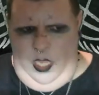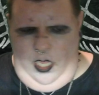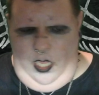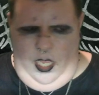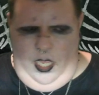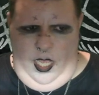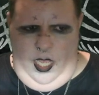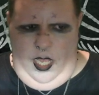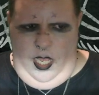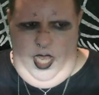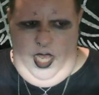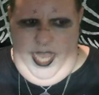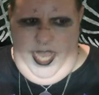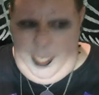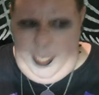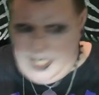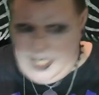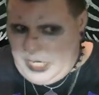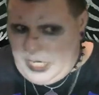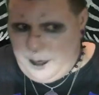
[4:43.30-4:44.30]
I ended up
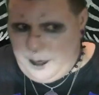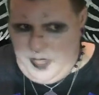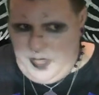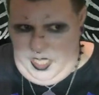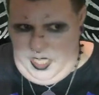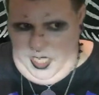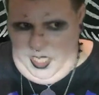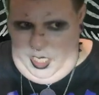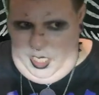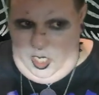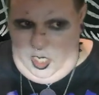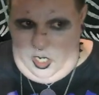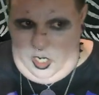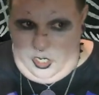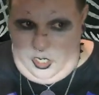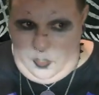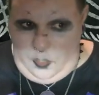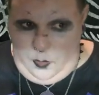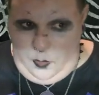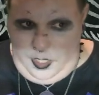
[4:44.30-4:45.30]
in the ER
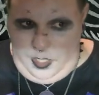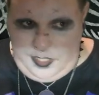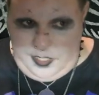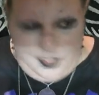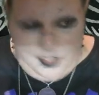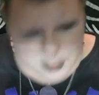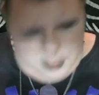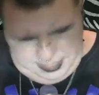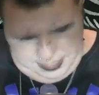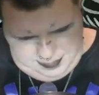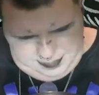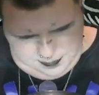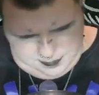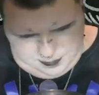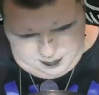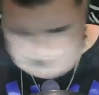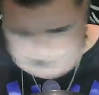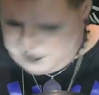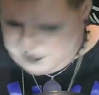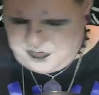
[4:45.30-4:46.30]
once
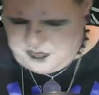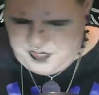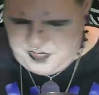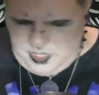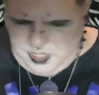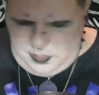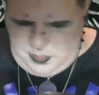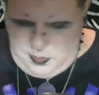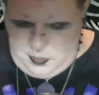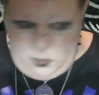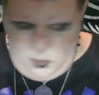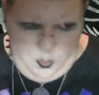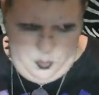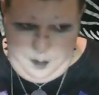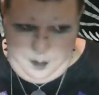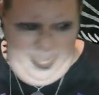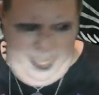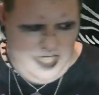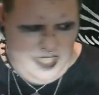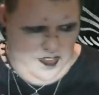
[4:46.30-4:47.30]
with massive
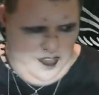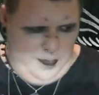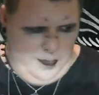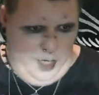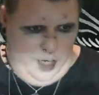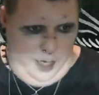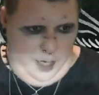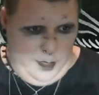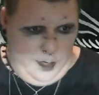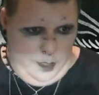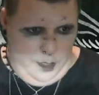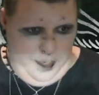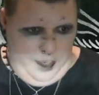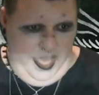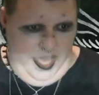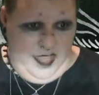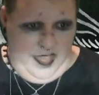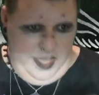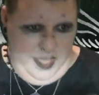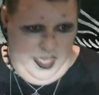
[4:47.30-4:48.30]
abdominal pain. They
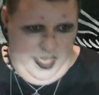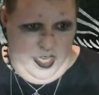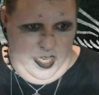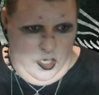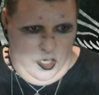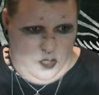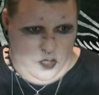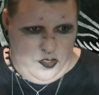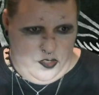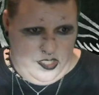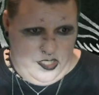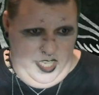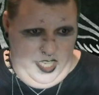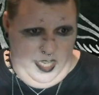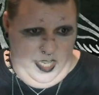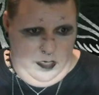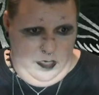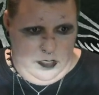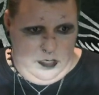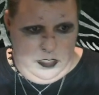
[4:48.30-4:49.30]
did an ultrasound,
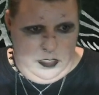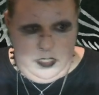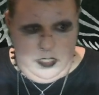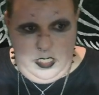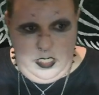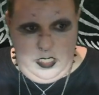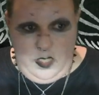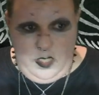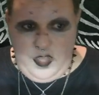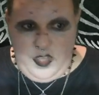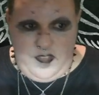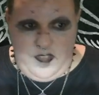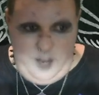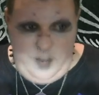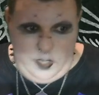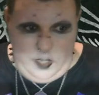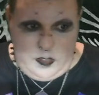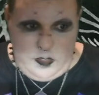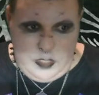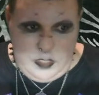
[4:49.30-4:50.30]
and you know, they found
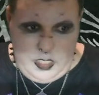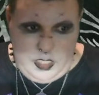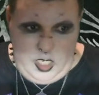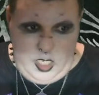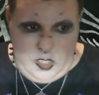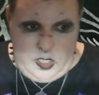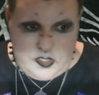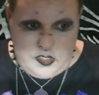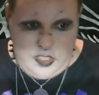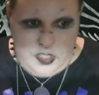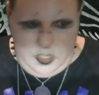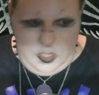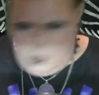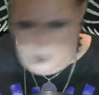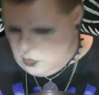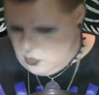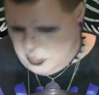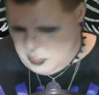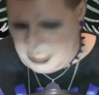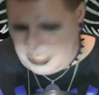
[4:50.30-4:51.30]
the gallstones.
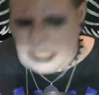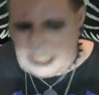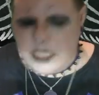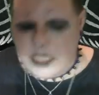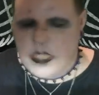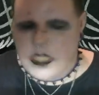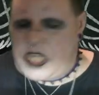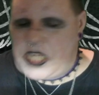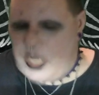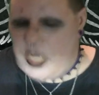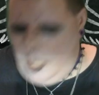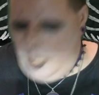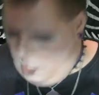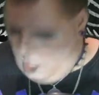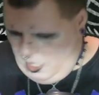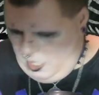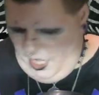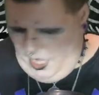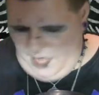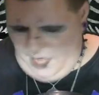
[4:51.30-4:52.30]
And
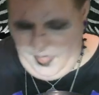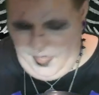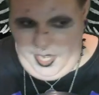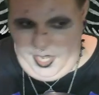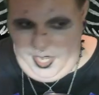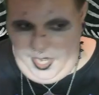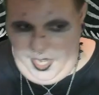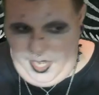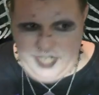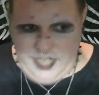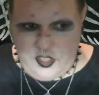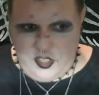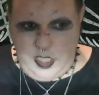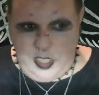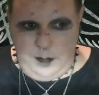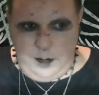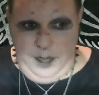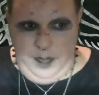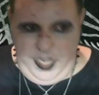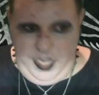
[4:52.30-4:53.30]
then I actually met
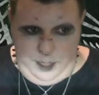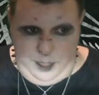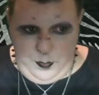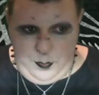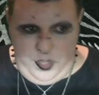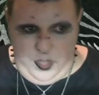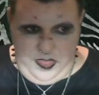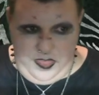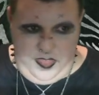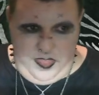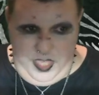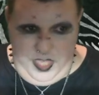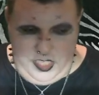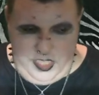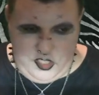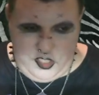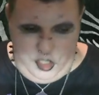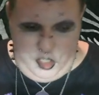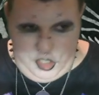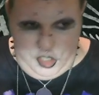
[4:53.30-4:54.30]
up with the uh,
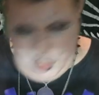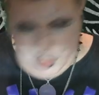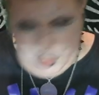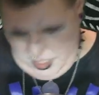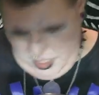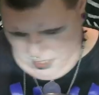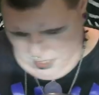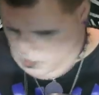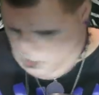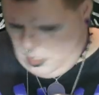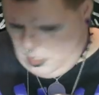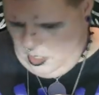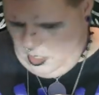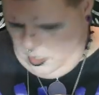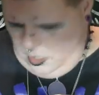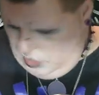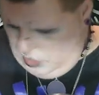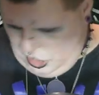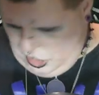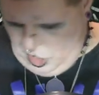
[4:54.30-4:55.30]
surgeon to
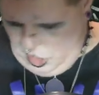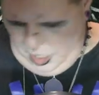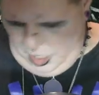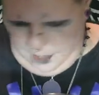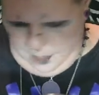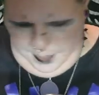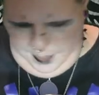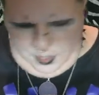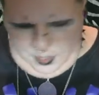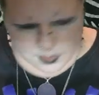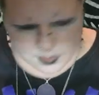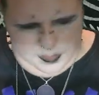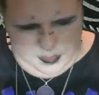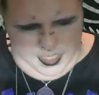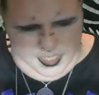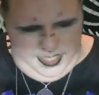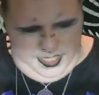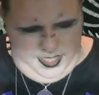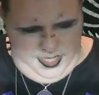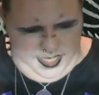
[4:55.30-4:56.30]
talk about getting that
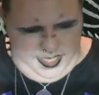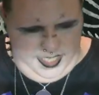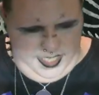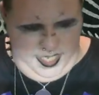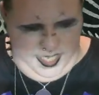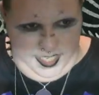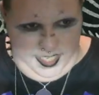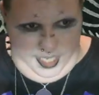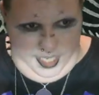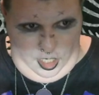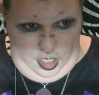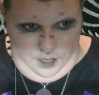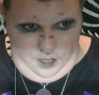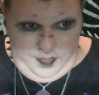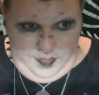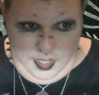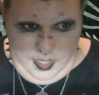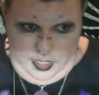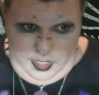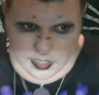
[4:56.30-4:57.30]
taken care of. And
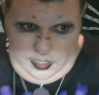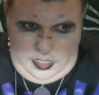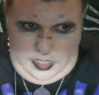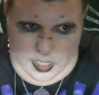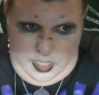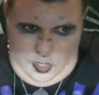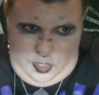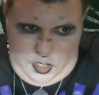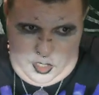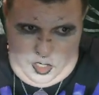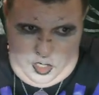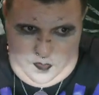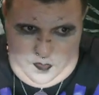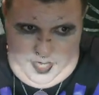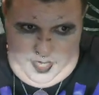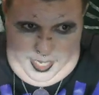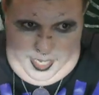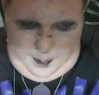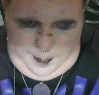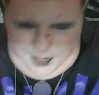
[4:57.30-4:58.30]
then, you know, COVID
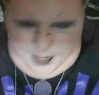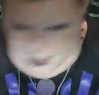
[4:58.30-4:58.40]
happened.